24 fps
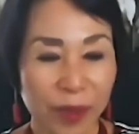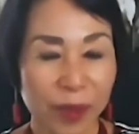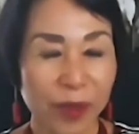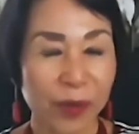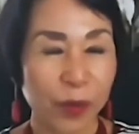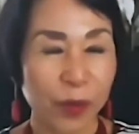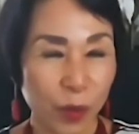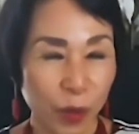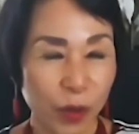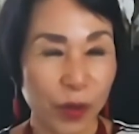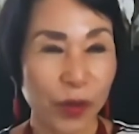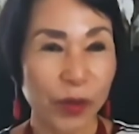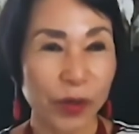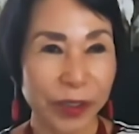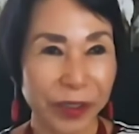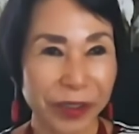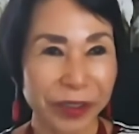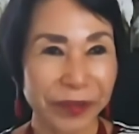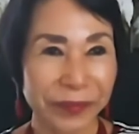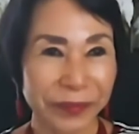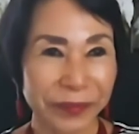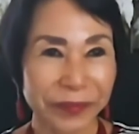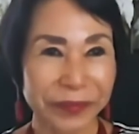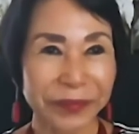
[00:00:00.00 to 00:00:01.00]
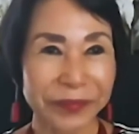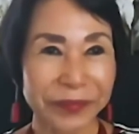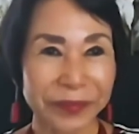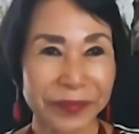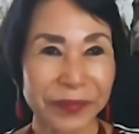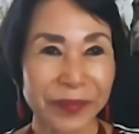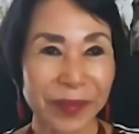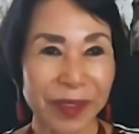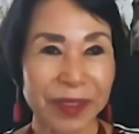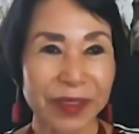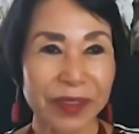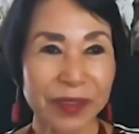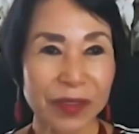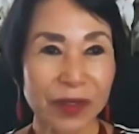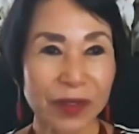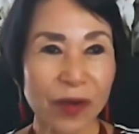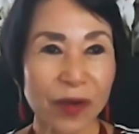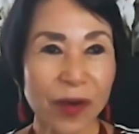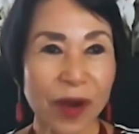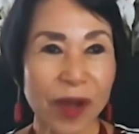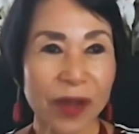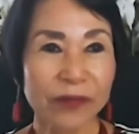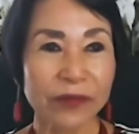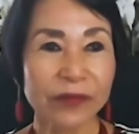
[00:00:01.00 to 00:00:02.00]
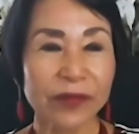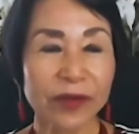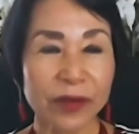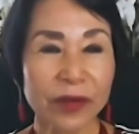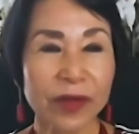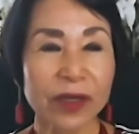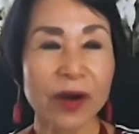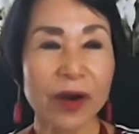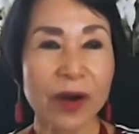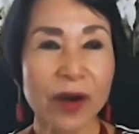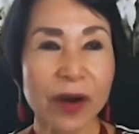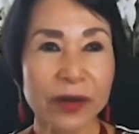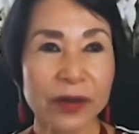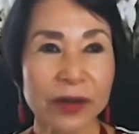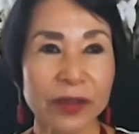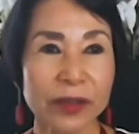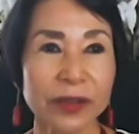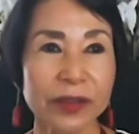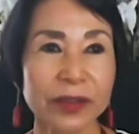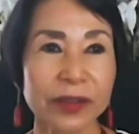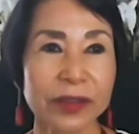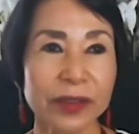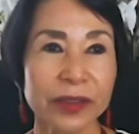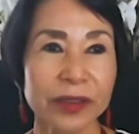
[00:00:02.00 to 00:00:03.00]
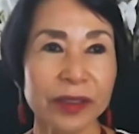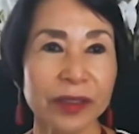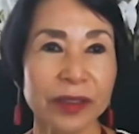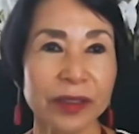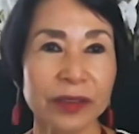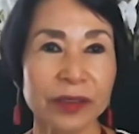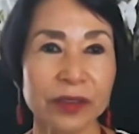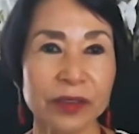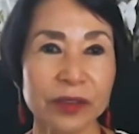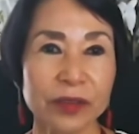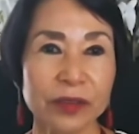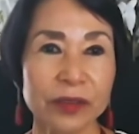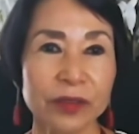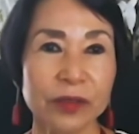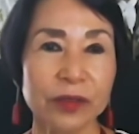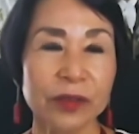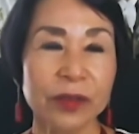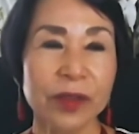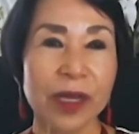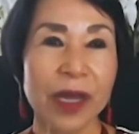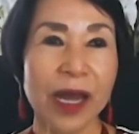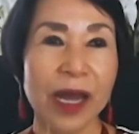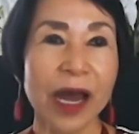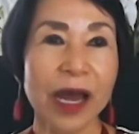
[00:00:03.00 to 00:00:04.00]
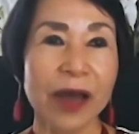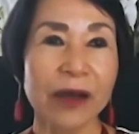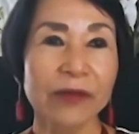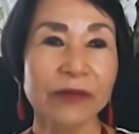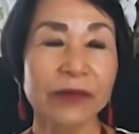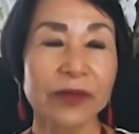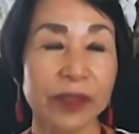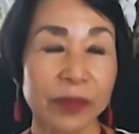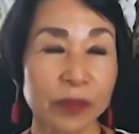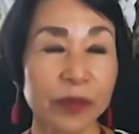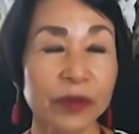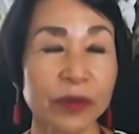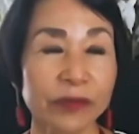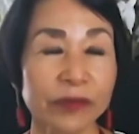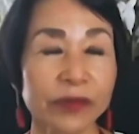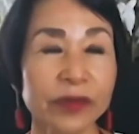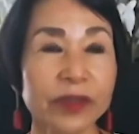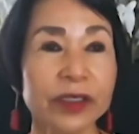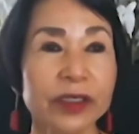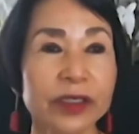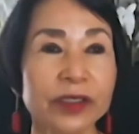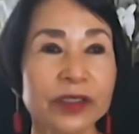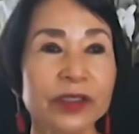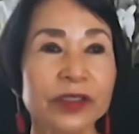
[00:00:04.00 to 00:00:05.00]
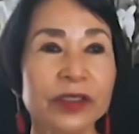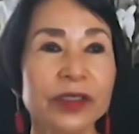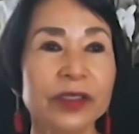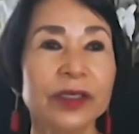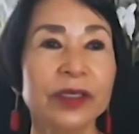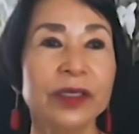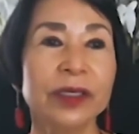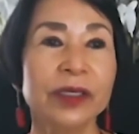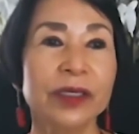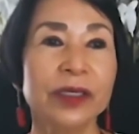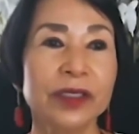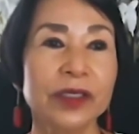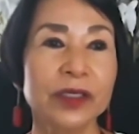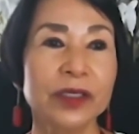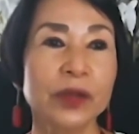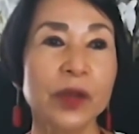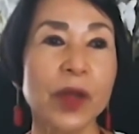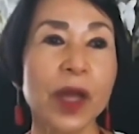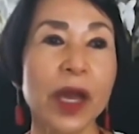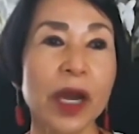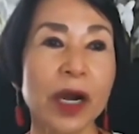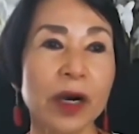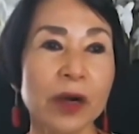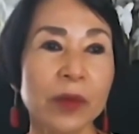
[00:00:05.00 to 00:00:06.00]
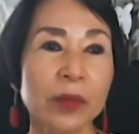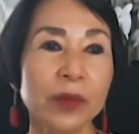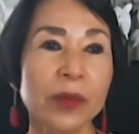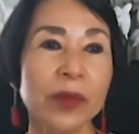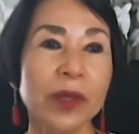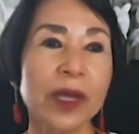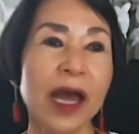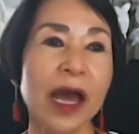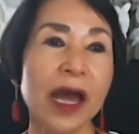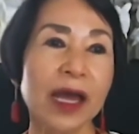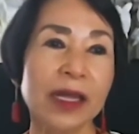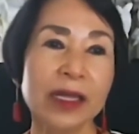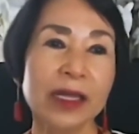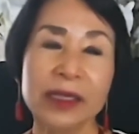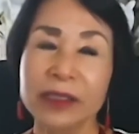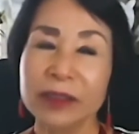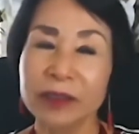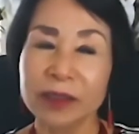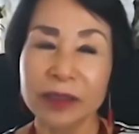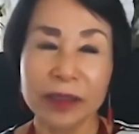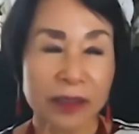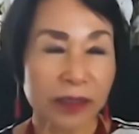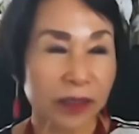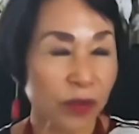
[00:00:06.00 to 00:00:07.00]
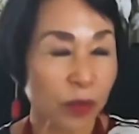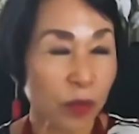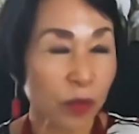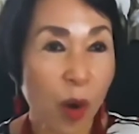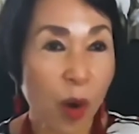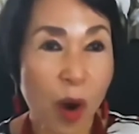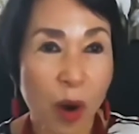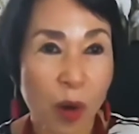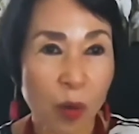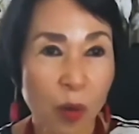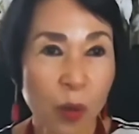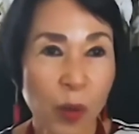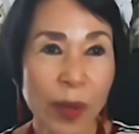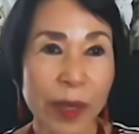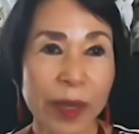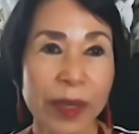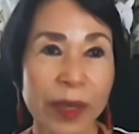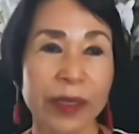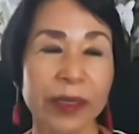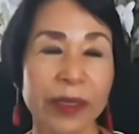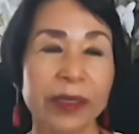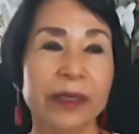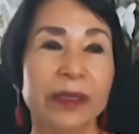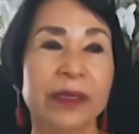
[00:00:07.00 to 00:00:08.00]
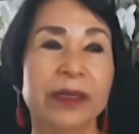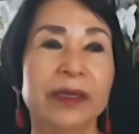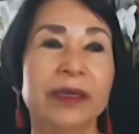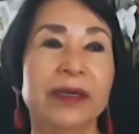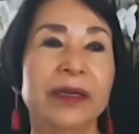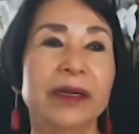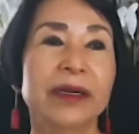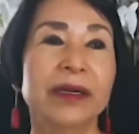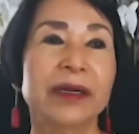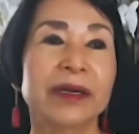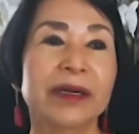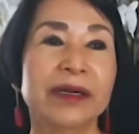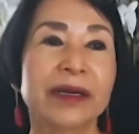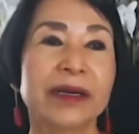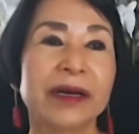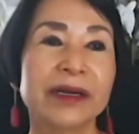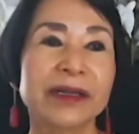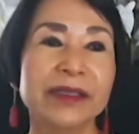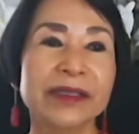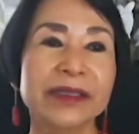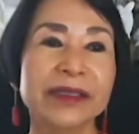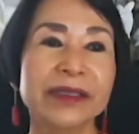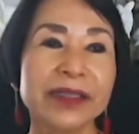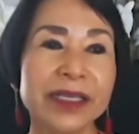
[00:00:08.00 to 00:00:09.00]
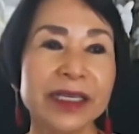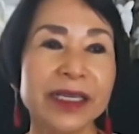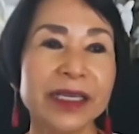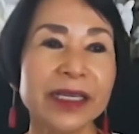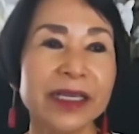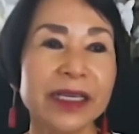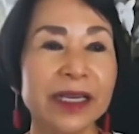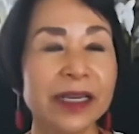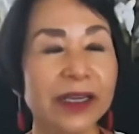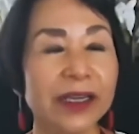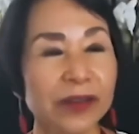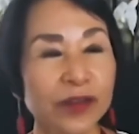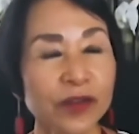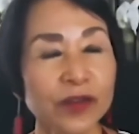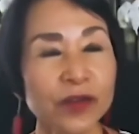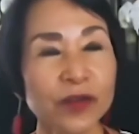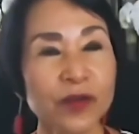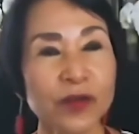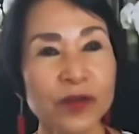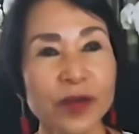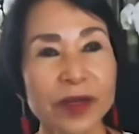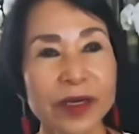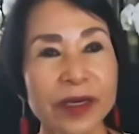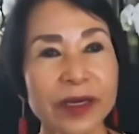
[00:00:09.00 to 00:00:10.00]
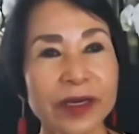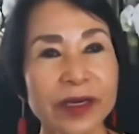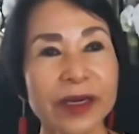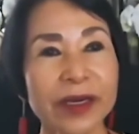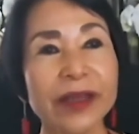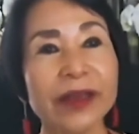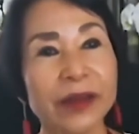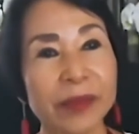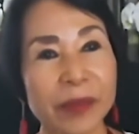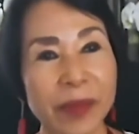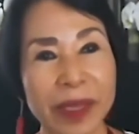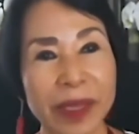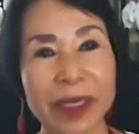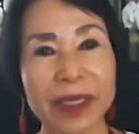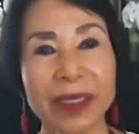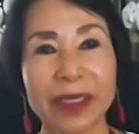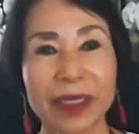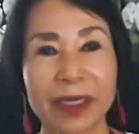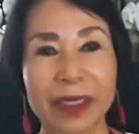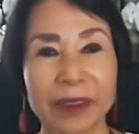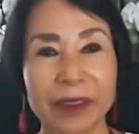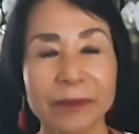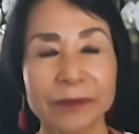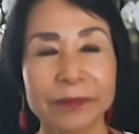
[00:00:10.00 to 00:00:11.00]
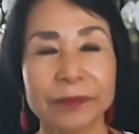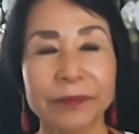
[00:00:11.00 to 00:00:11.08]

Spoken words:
work. So I'm very honored to have the privilege to help in a small way see history in the making.